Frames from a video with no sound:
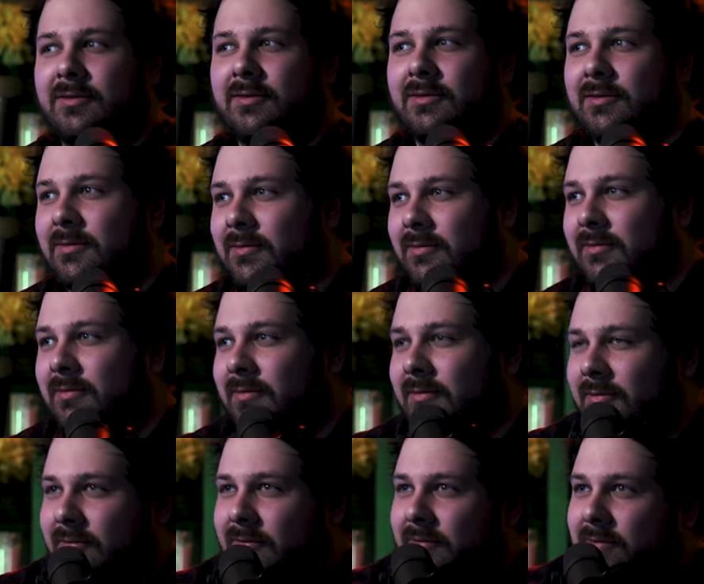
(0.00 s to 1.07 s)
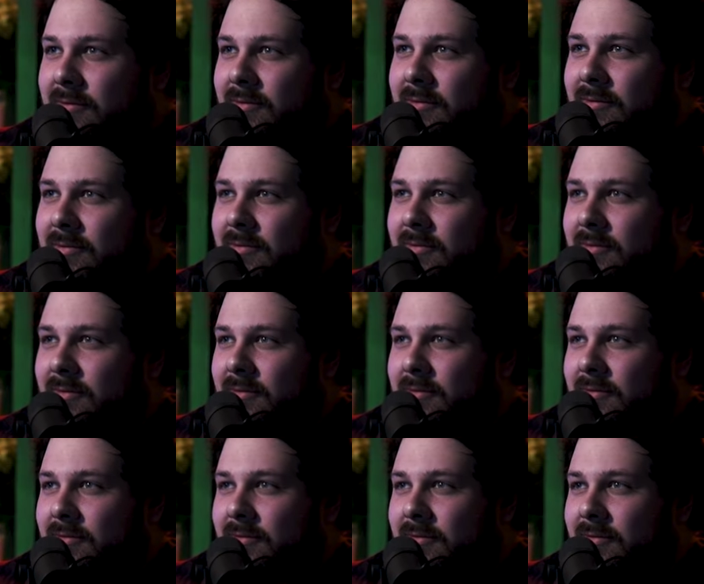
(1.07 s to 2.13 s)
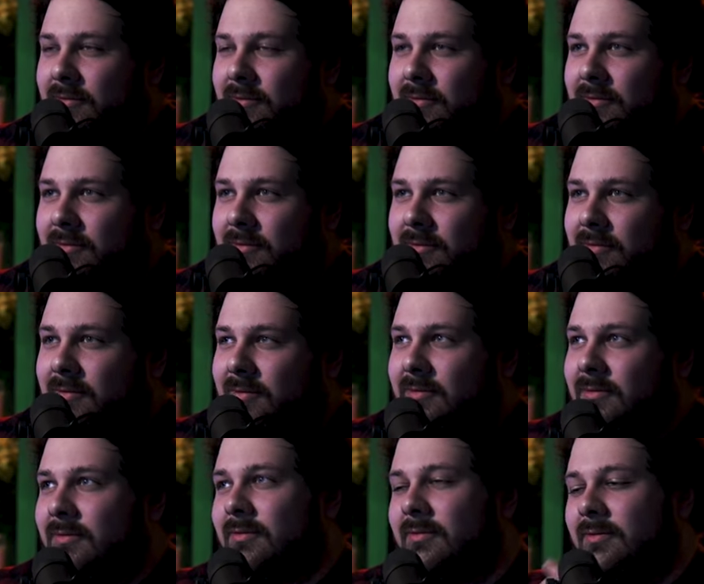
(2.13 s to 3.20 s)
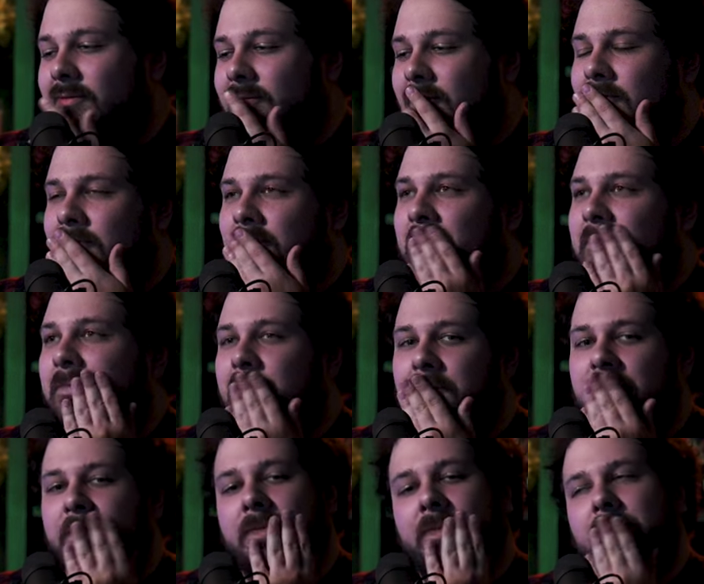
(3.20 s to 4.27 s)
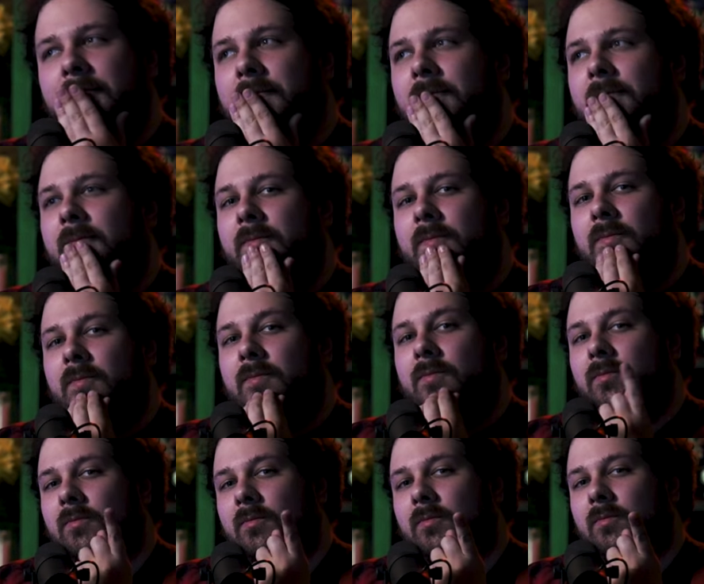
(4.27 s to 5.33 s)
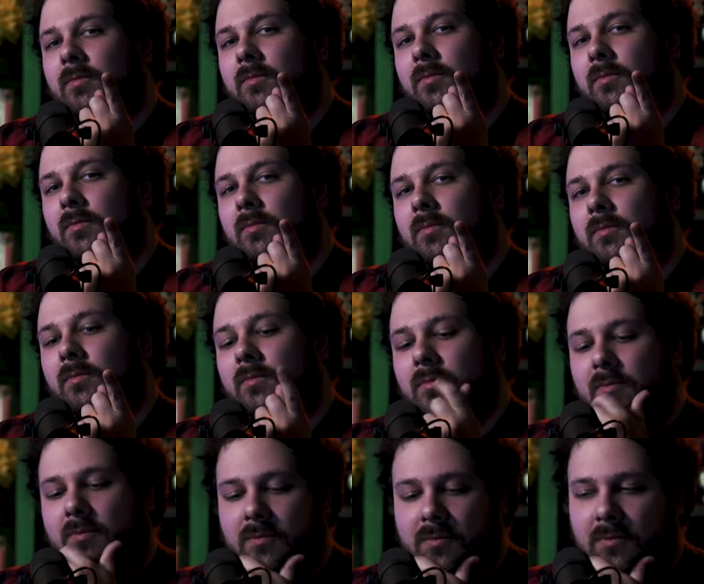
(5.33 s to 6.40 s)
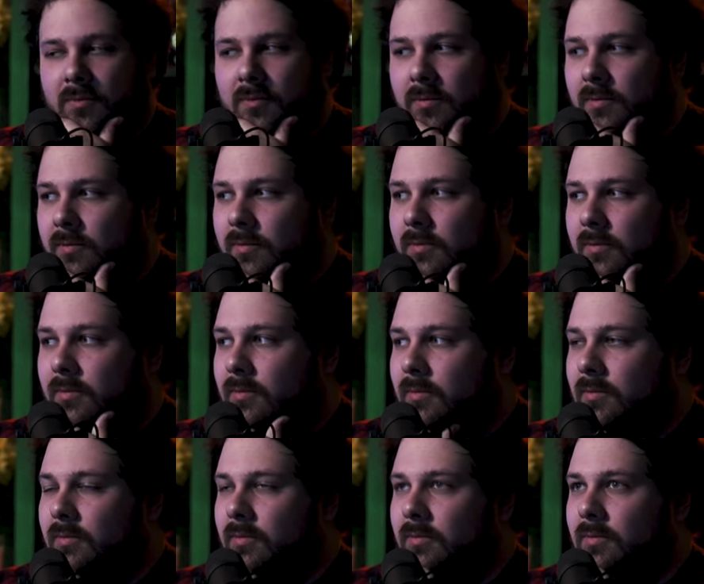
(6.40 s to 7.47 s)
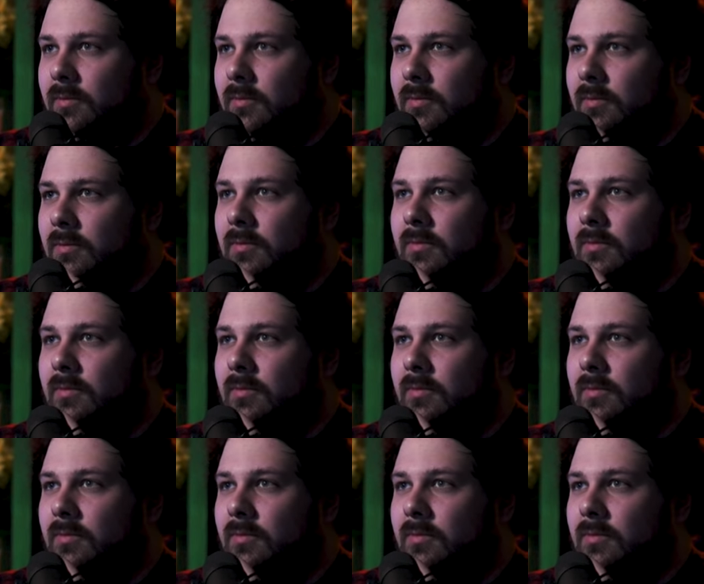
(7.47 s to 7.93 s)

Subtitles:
(not speaking)